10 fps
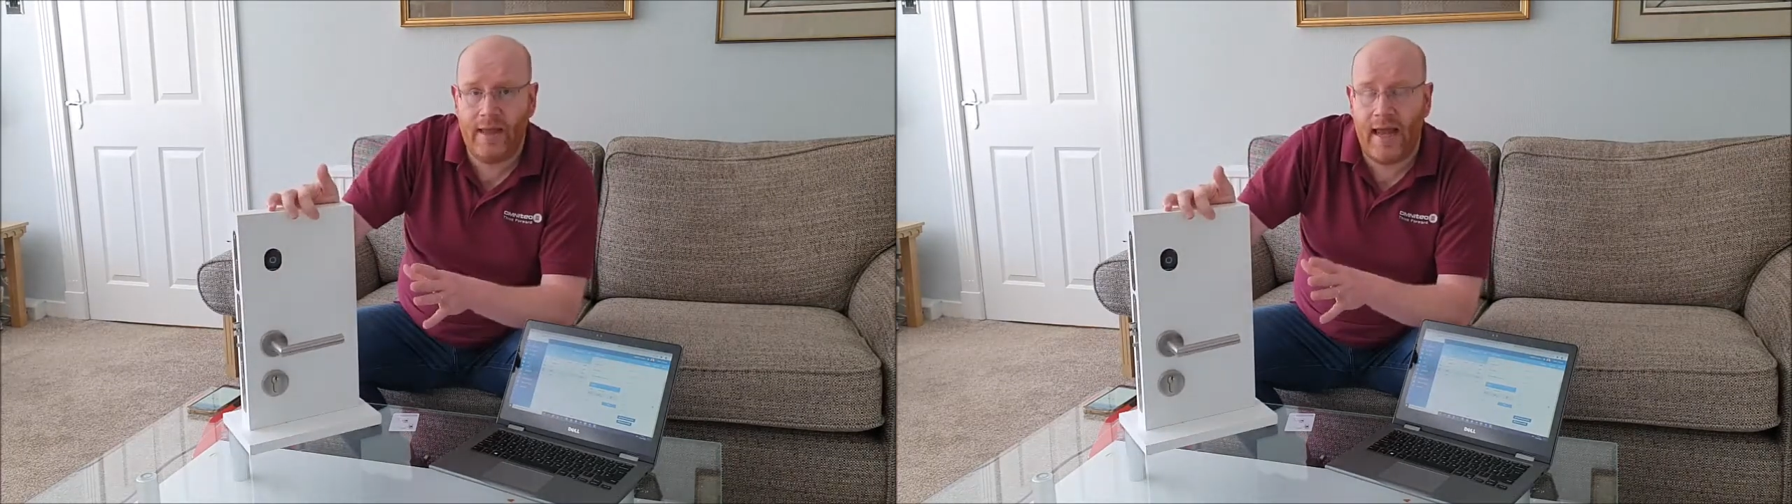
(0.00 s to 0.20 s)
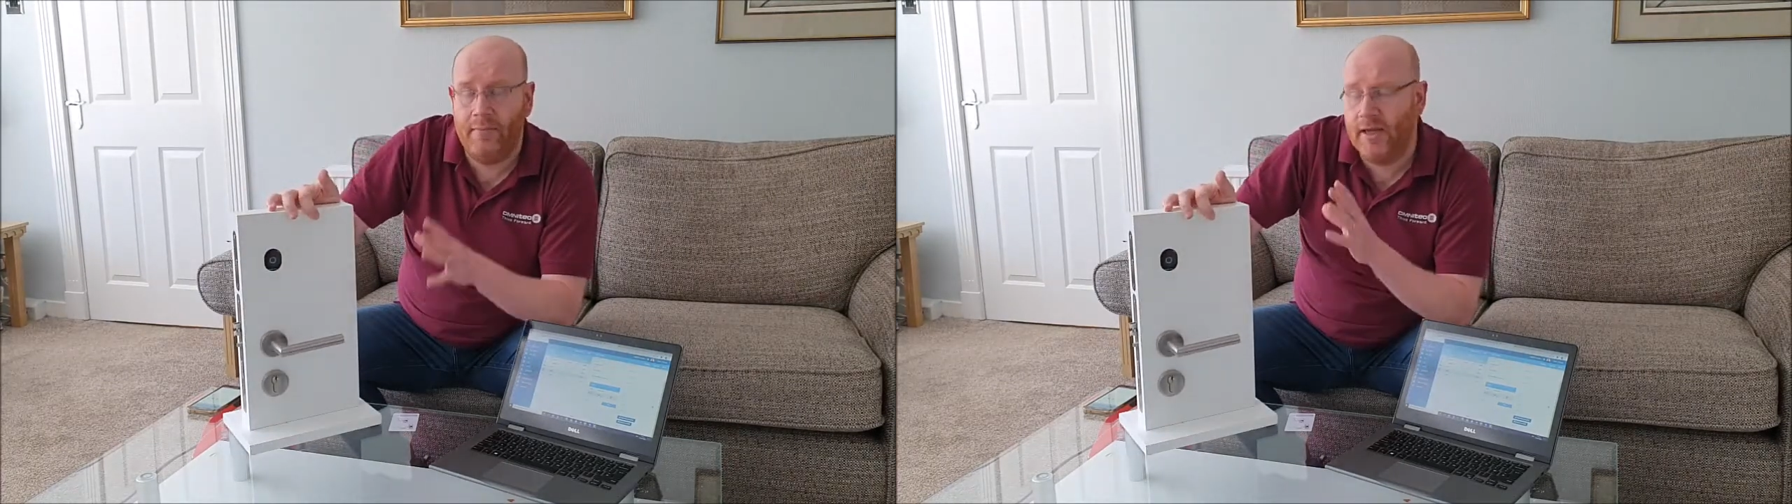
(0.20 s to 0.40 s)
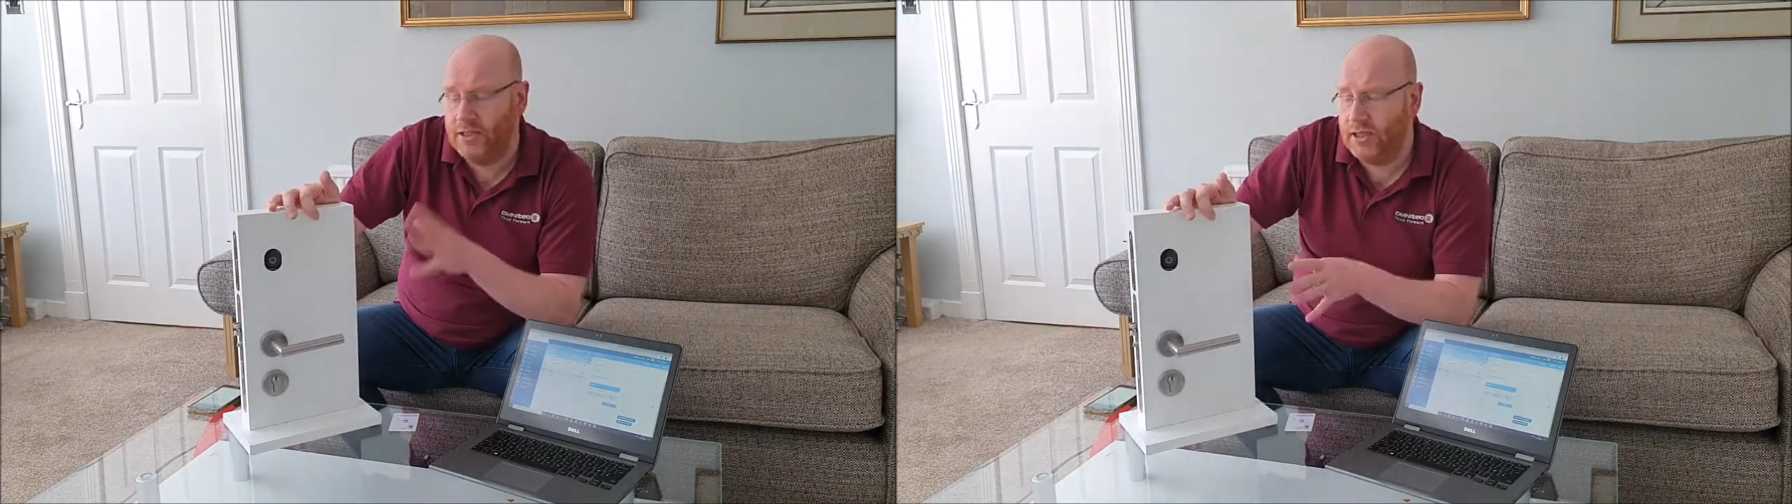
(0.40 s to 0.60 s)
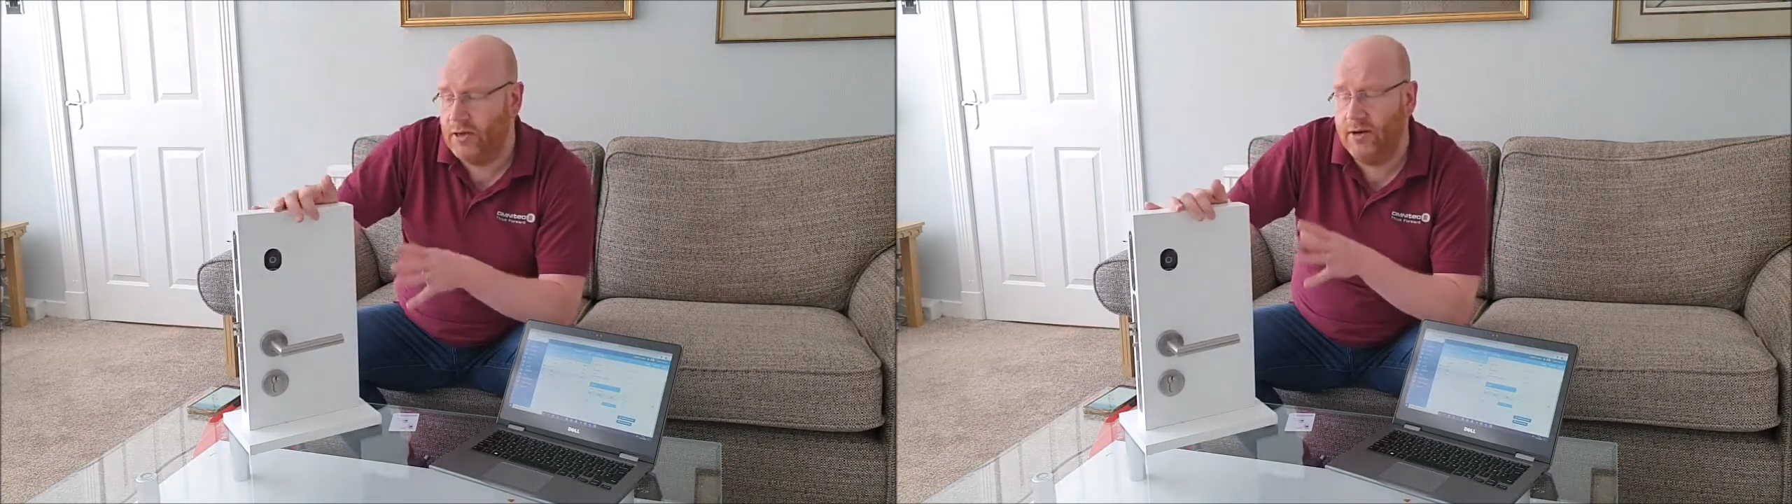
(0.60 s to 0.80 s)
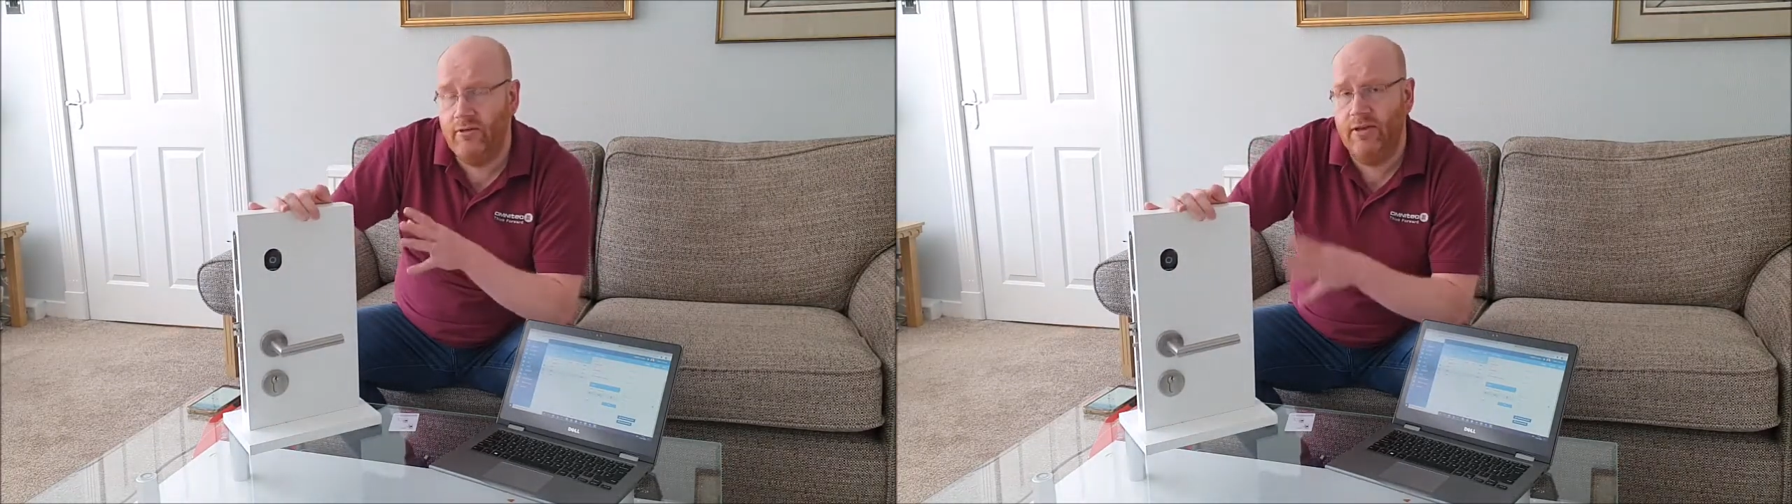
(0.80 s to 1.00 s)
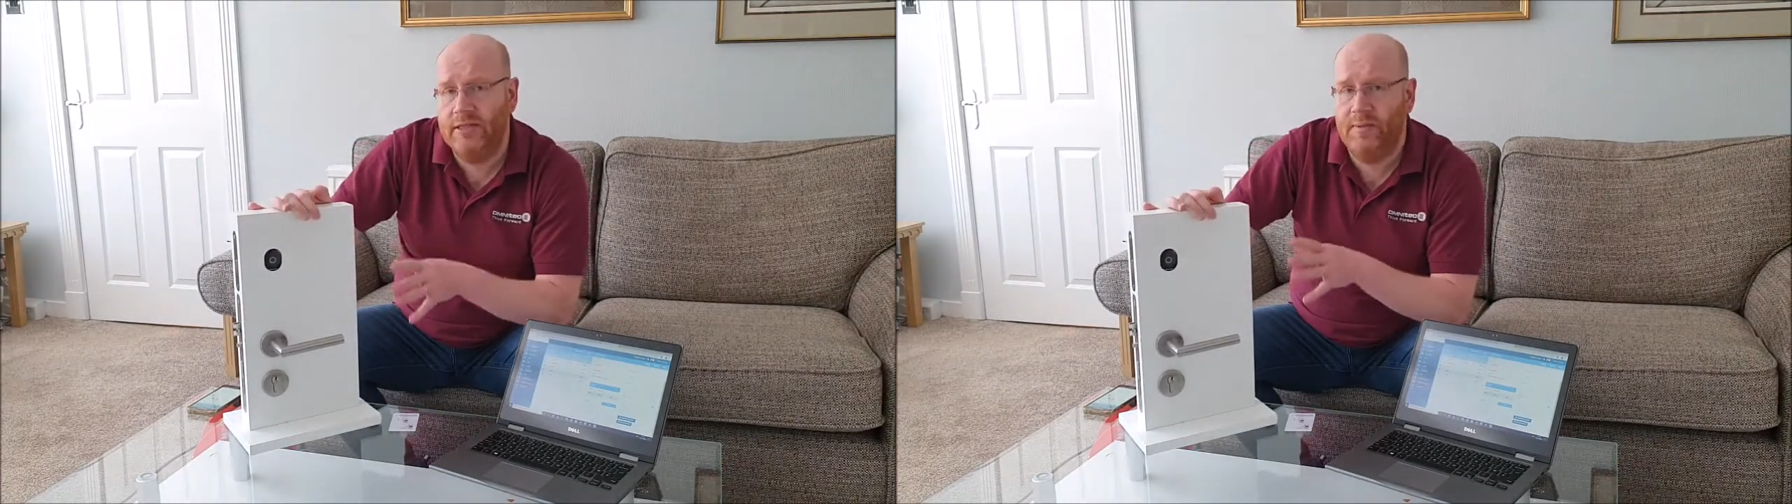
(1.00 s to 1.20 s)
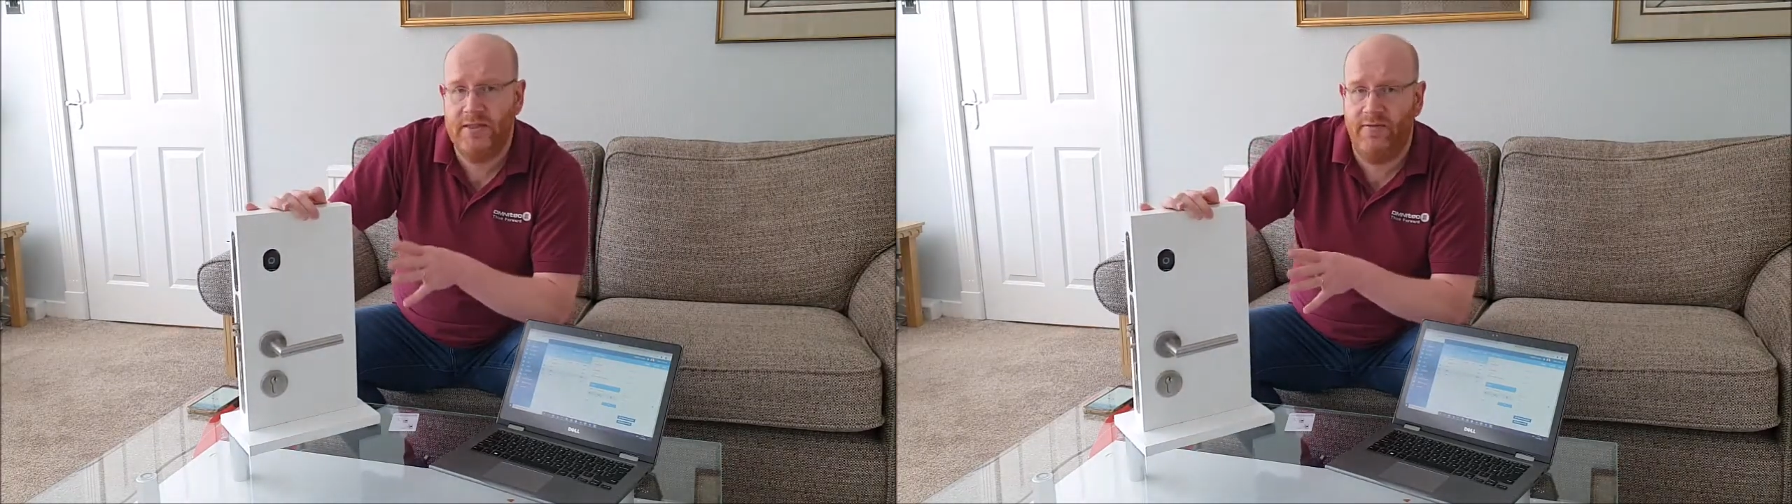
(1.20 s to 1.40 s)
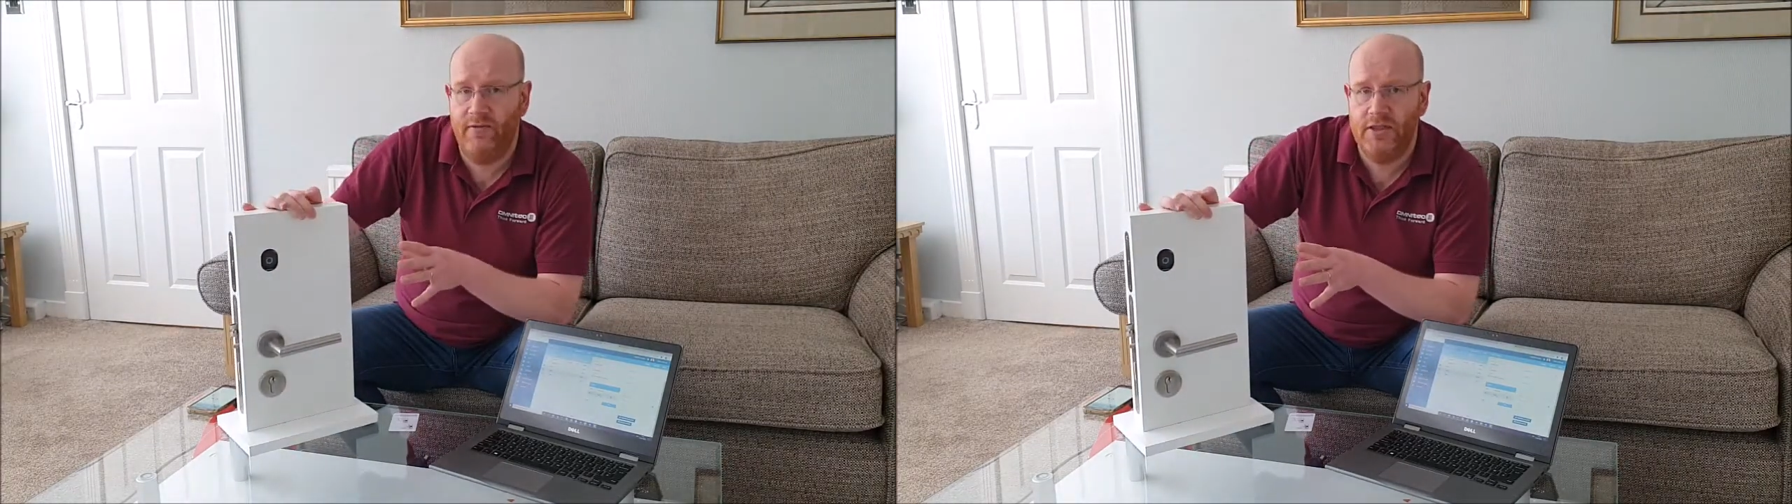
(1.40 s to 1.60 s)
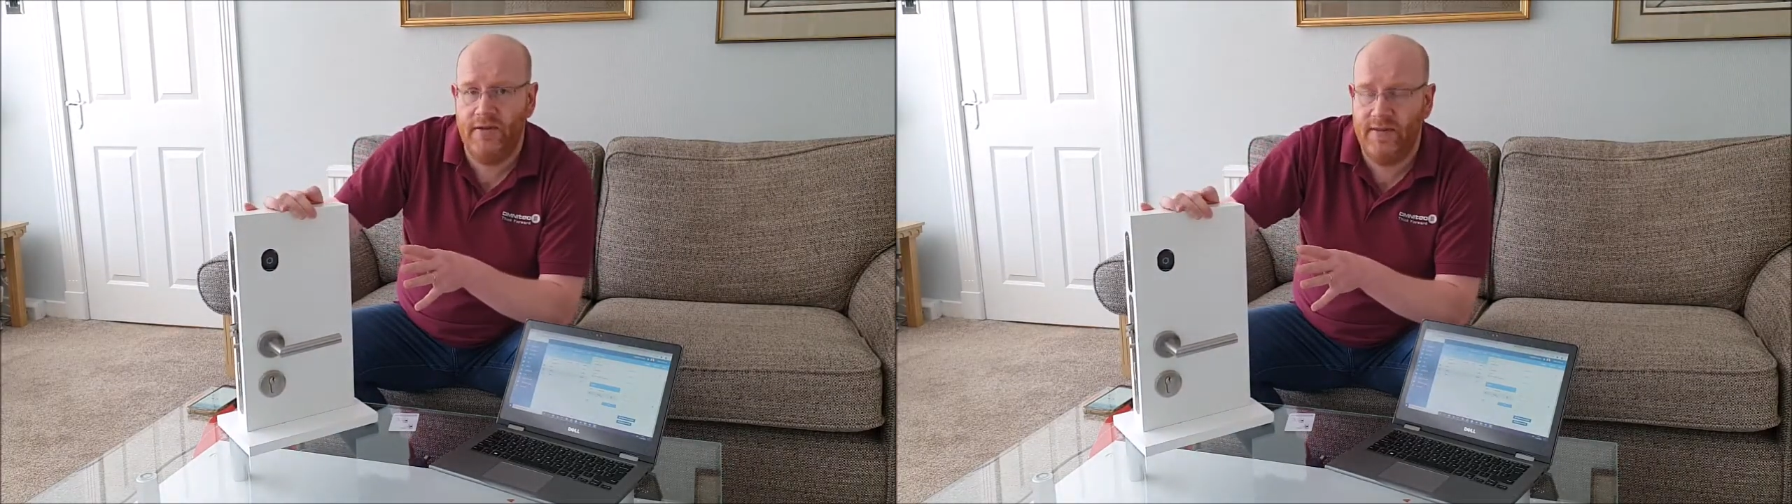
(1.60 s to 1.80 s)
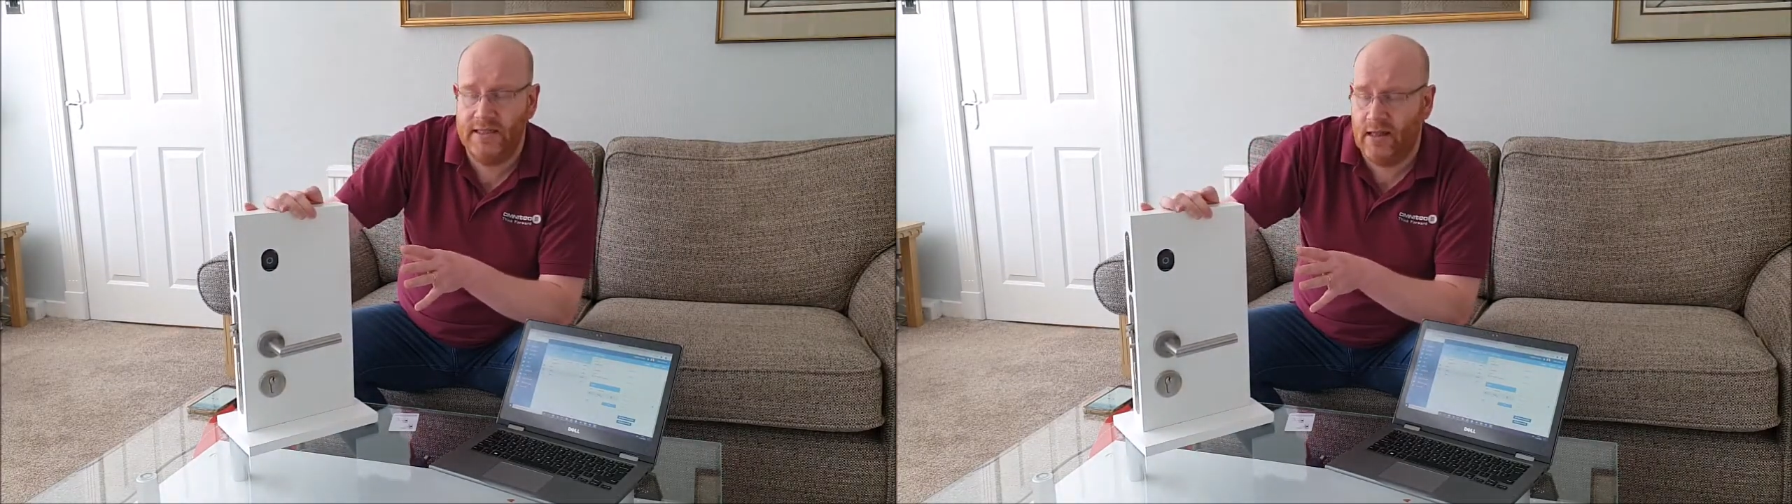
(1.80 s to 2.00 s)
and I'm going to show you another special function
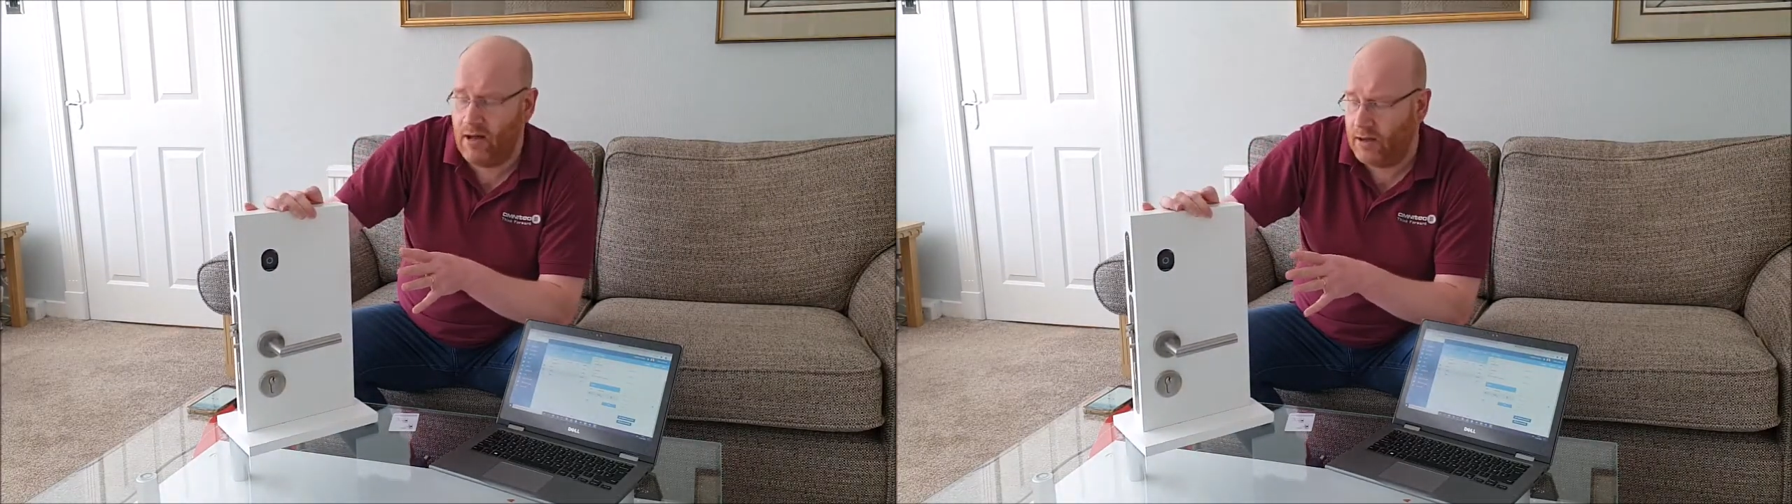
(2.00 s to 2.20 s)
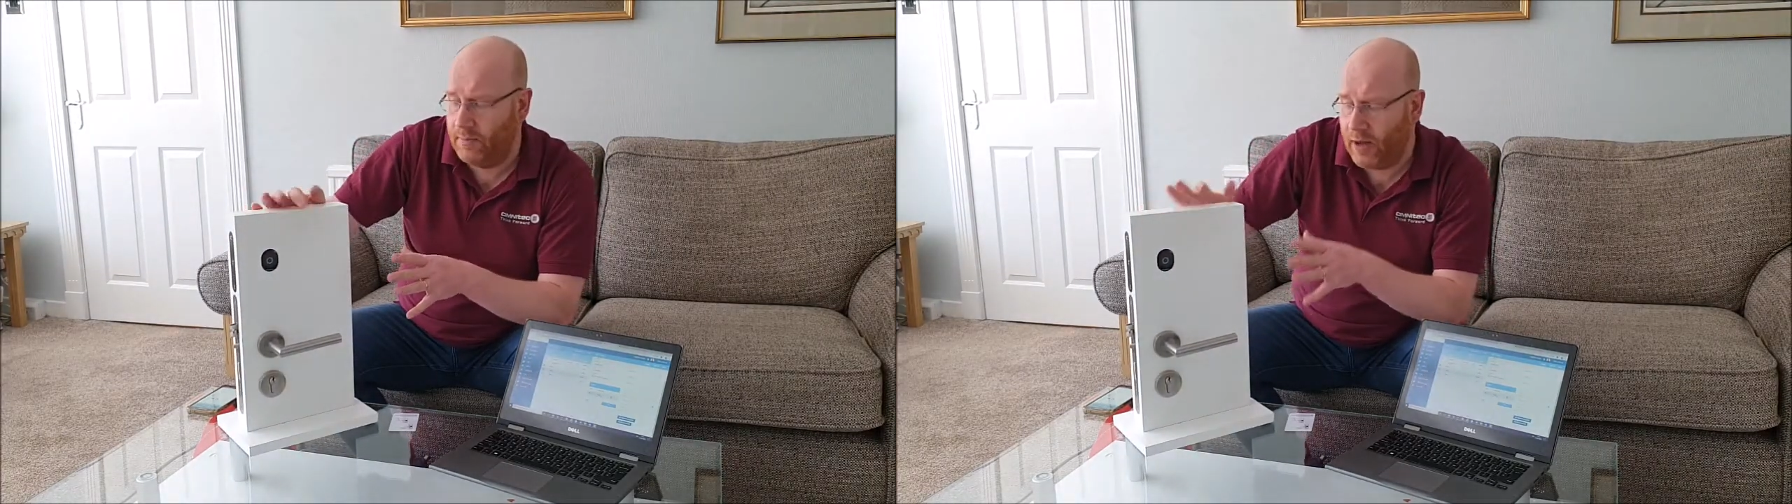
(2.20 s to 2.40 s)
of this lock,